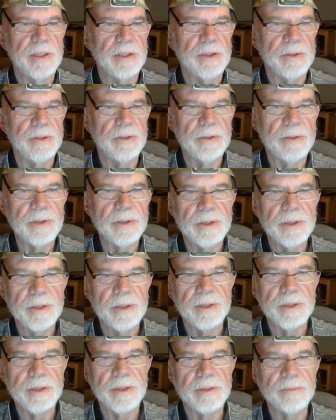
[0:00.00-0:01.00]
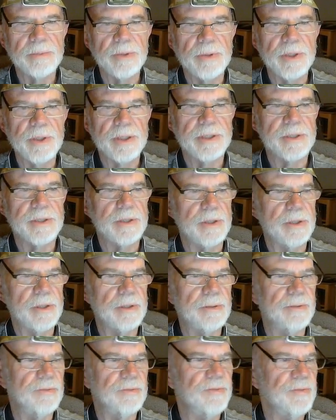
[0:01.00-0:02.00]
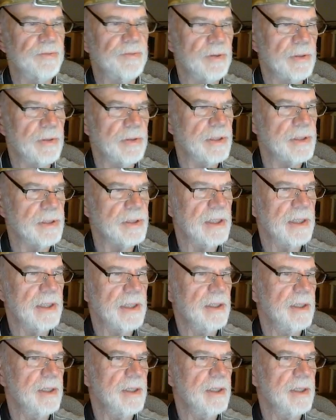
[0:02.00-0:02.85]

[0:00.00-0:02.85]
look, and press on fearlessly.